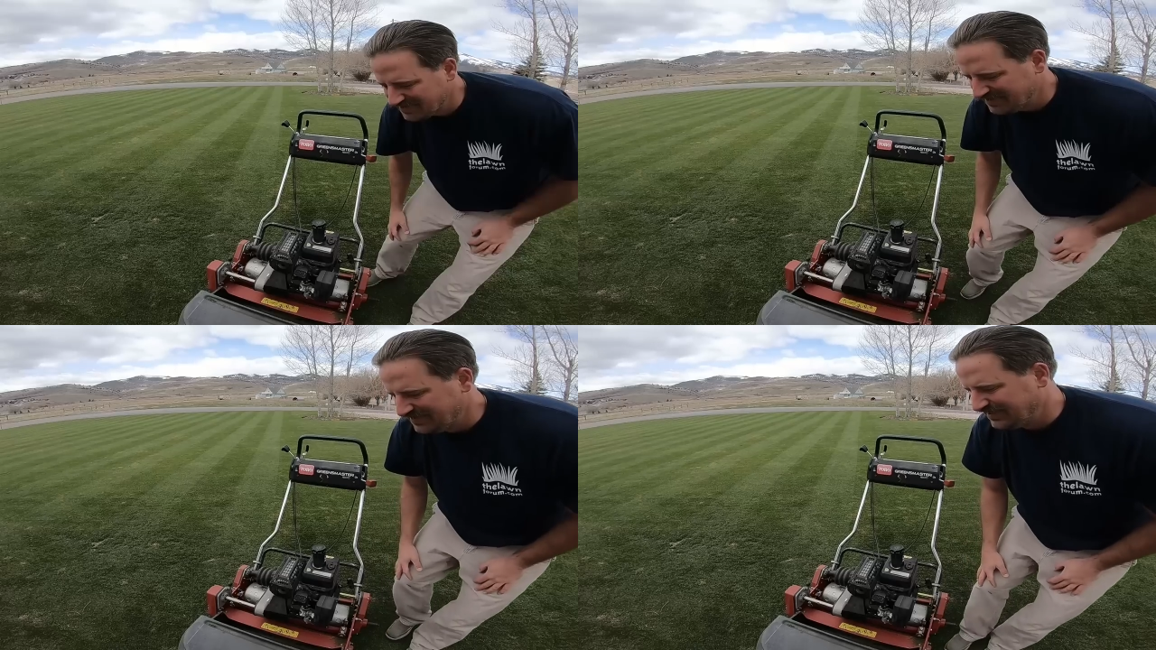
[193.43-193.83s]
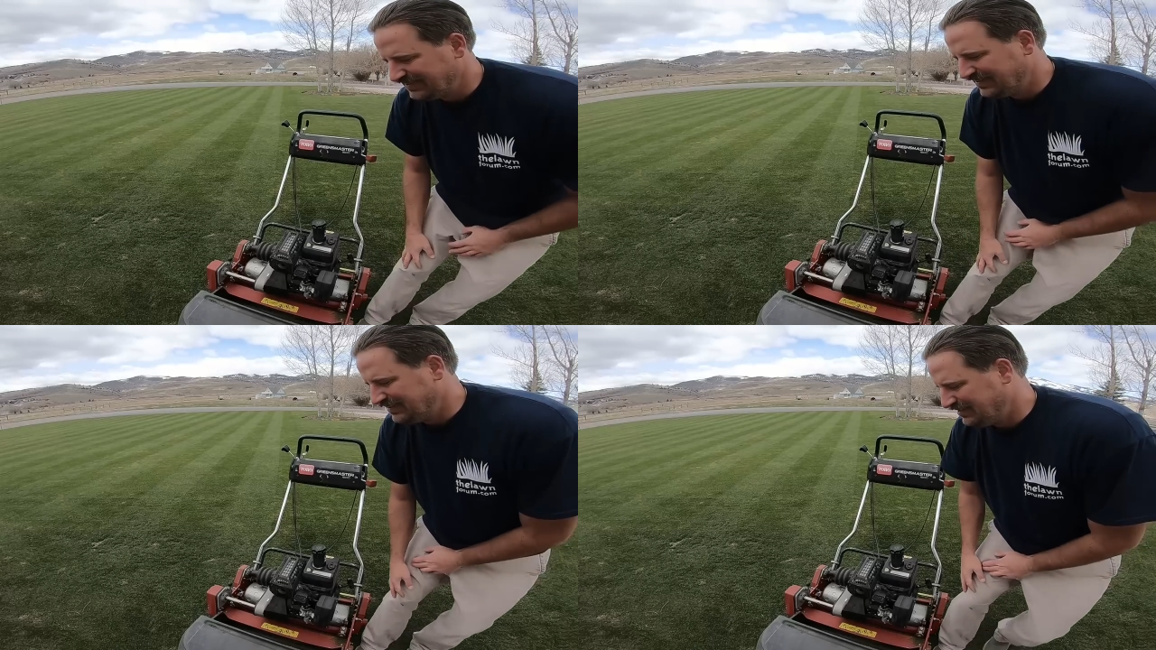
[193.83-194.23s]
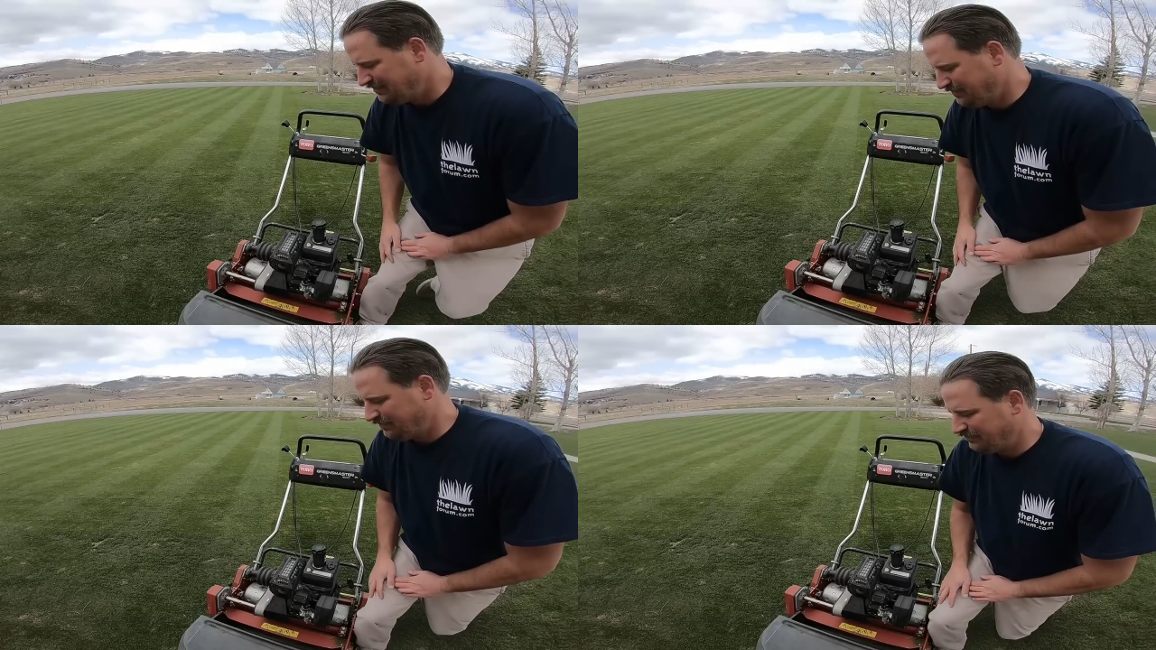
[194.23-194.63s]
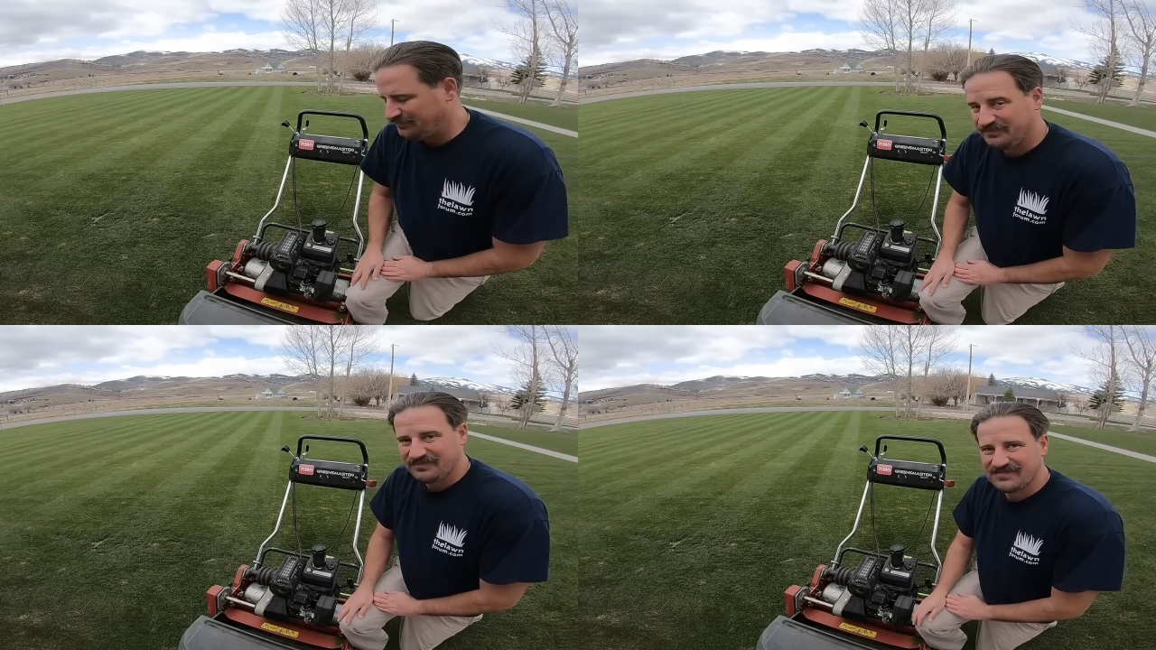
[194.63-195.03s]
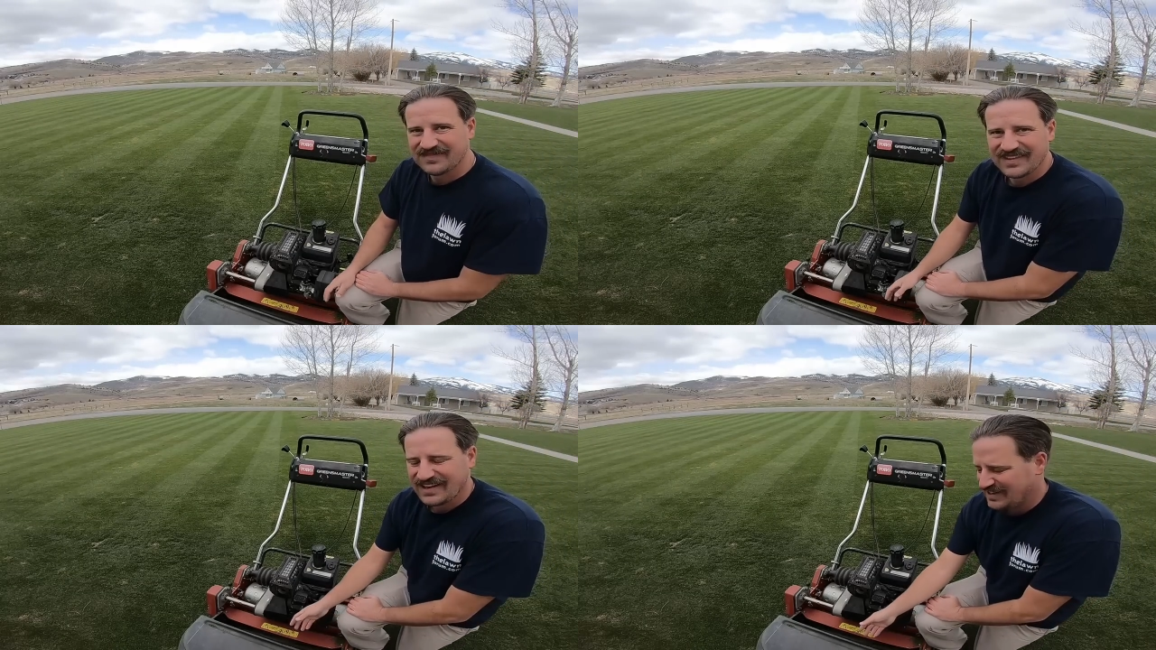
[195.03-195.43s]

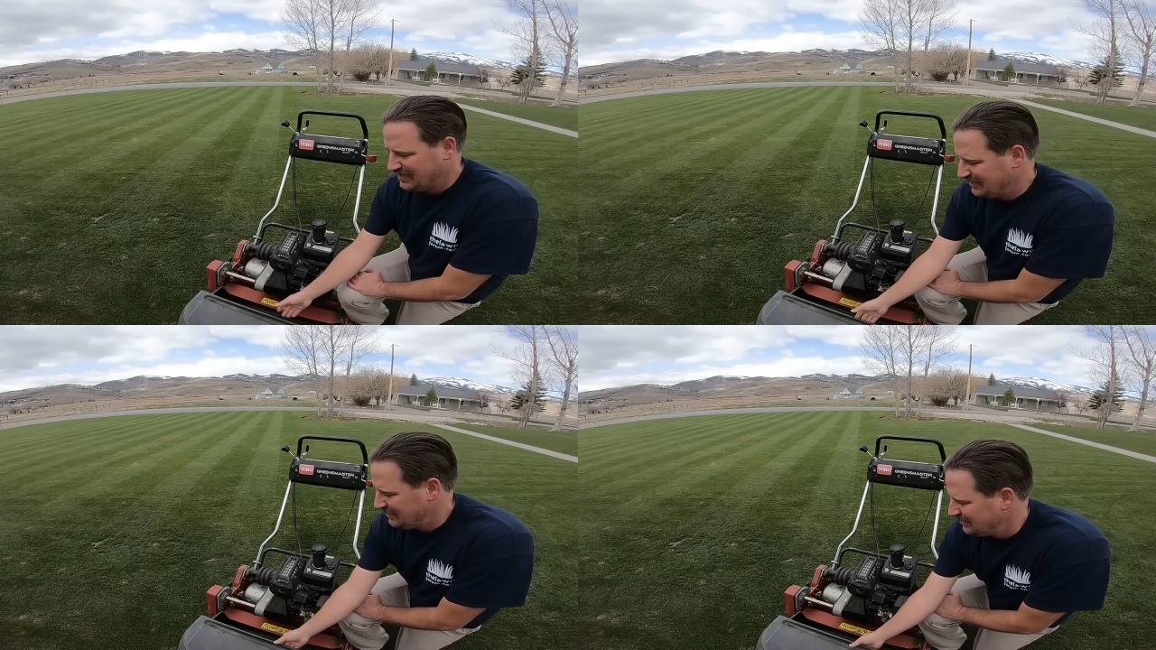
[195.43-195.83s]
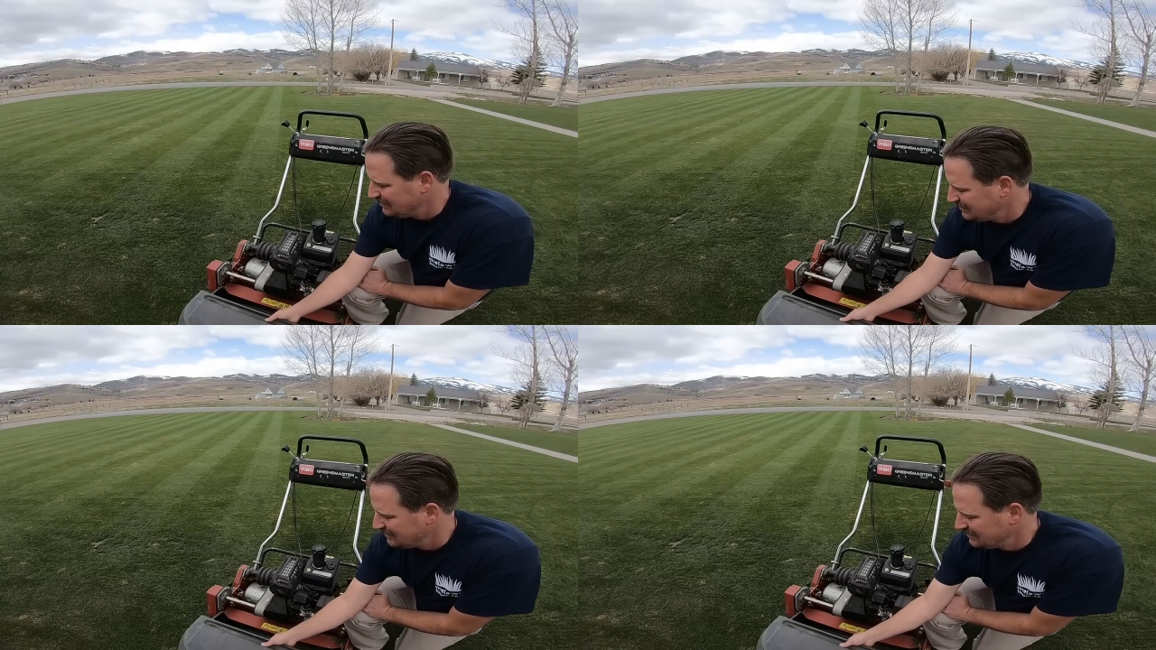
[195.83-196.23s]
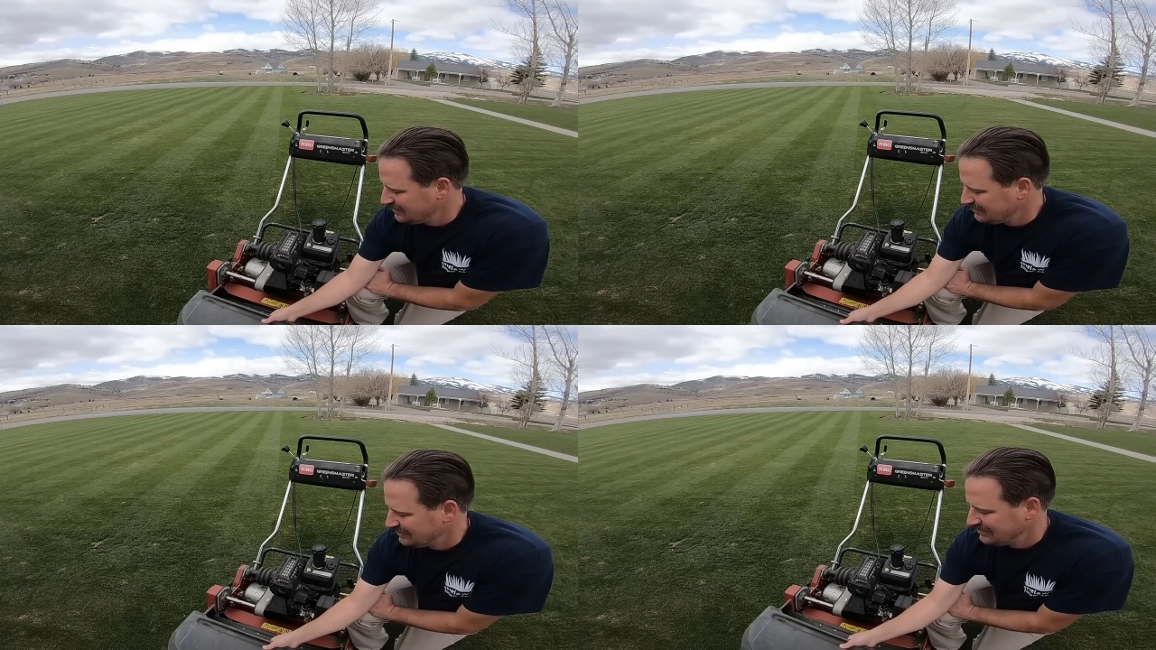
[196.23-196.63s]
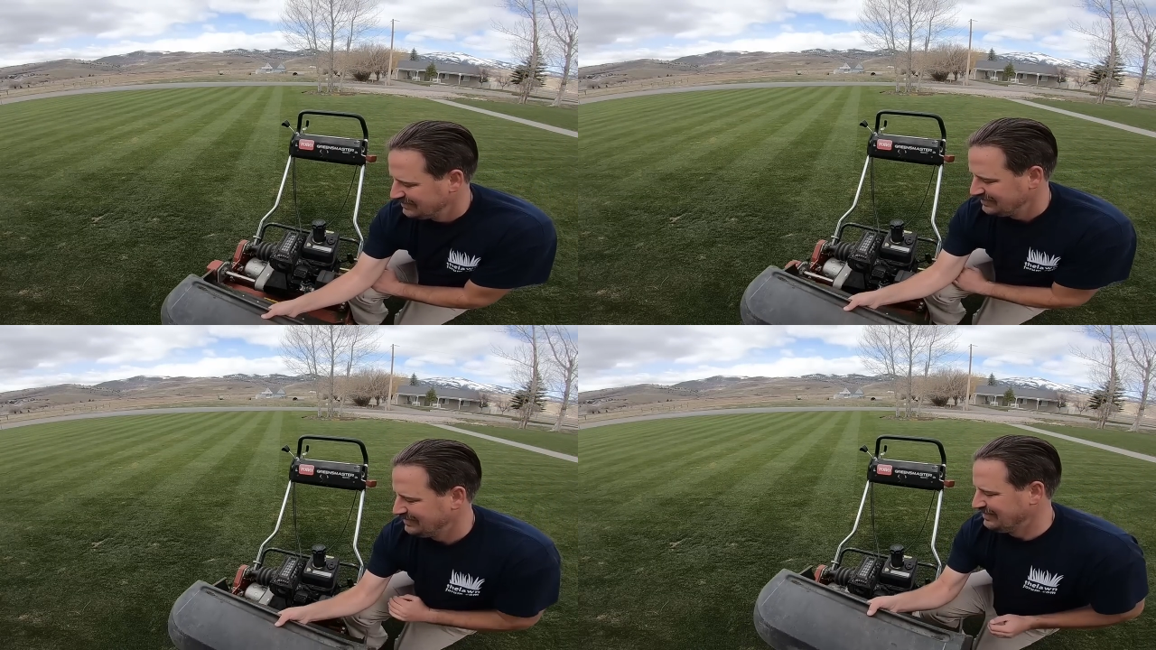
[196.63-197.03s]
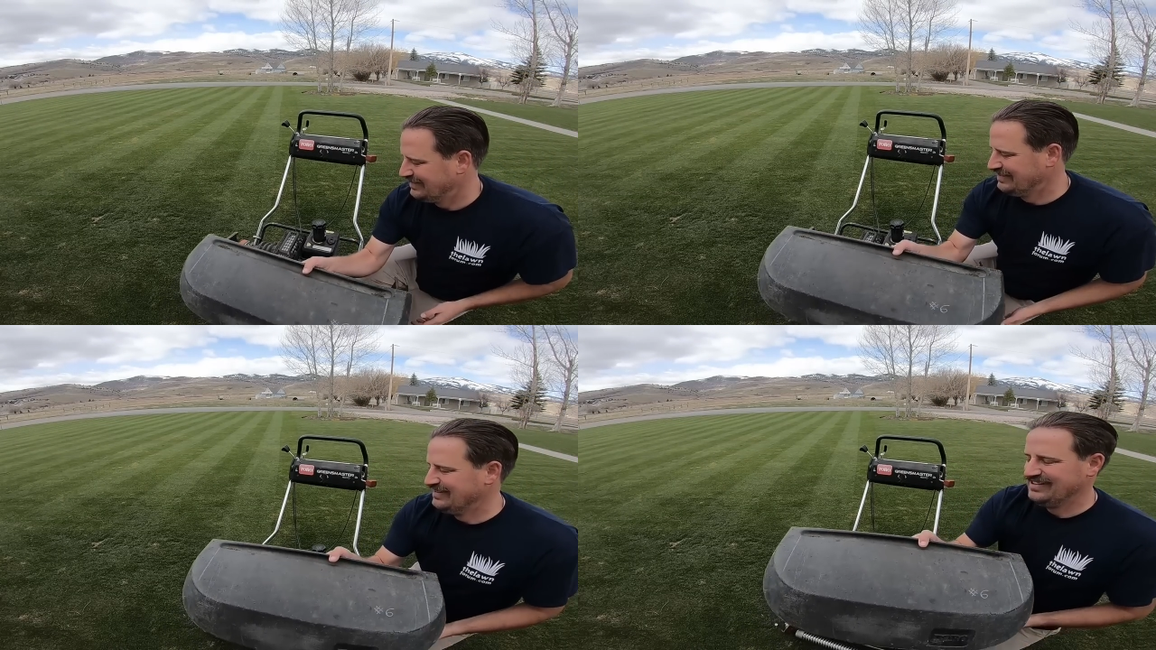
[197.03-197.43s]

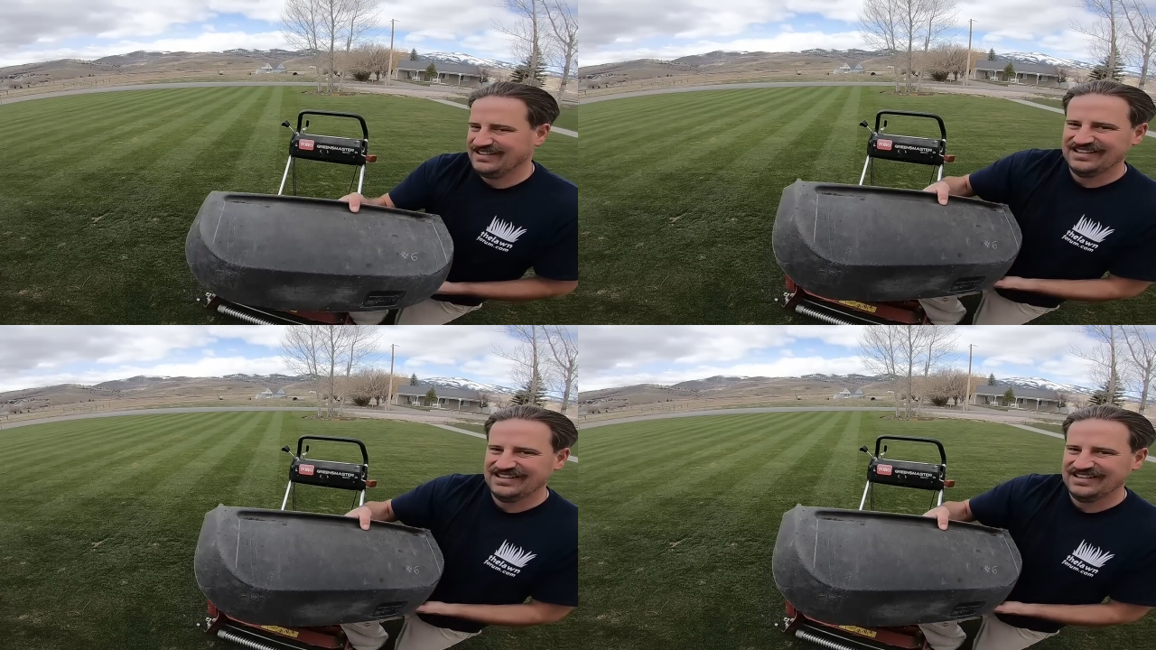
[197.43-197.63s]
[no speech]